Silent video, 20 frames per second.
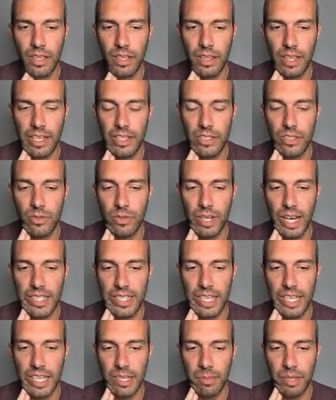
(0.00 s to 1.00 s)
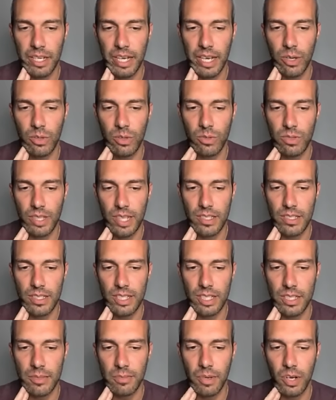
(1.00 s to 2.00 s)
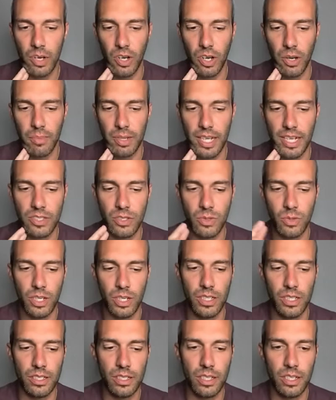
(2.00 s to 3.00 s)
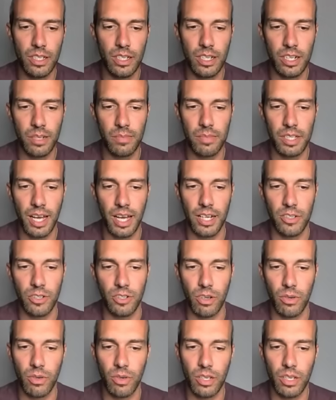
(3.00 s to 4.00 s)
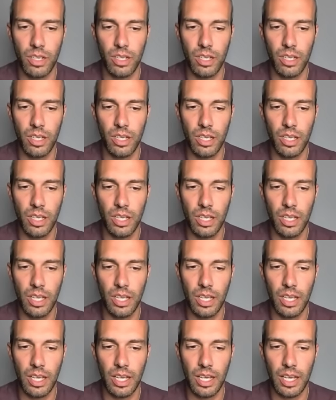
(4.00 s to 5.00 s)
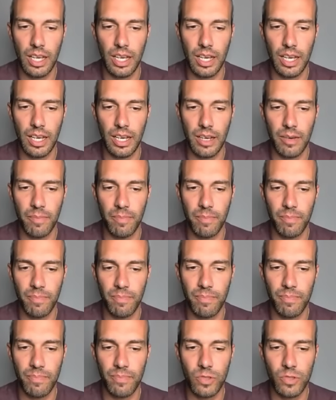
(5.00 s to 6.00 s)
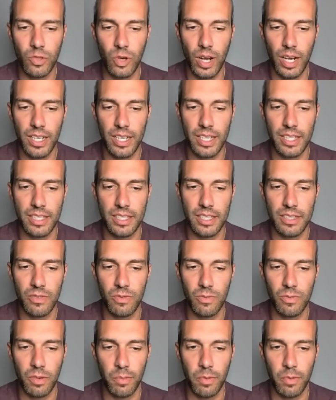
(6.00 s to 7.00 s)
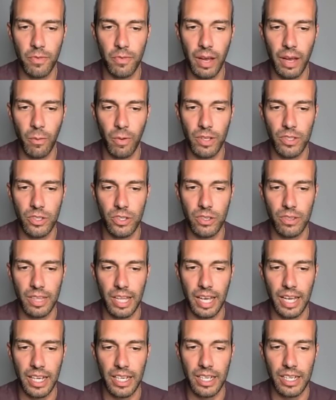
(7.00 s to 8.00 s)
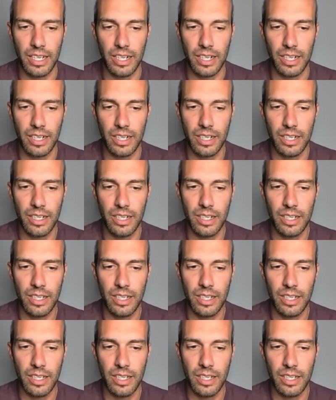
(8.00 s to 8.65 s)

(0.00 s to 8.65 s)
They do not take me out. That's a nice bulk on Blastoise. Here comes the Hydro. Trying to remove that one turn lag here.